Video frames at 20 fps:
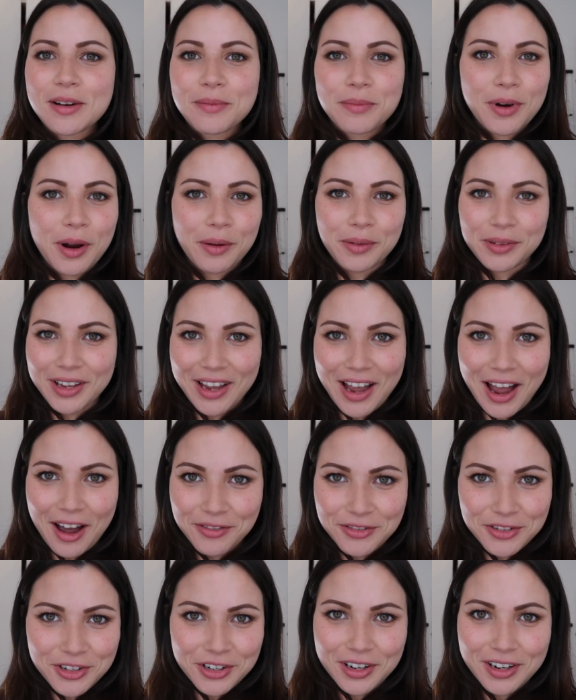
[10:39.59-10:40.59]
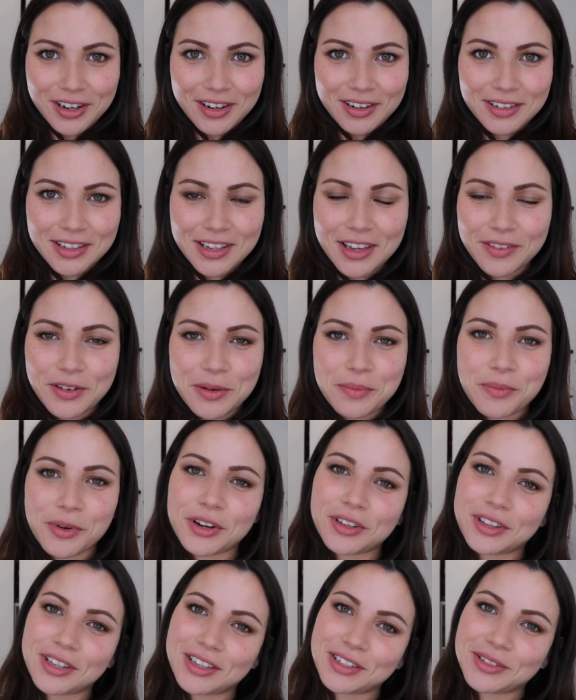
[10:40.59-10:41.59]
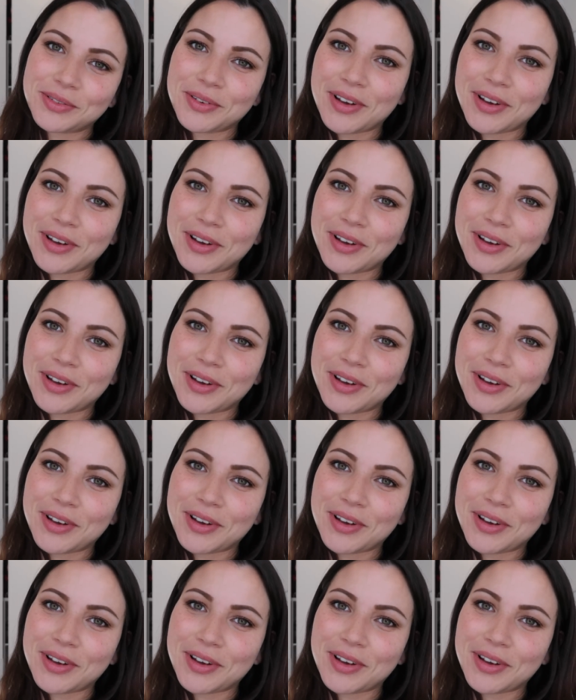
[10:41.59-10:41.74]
probably after giving birth as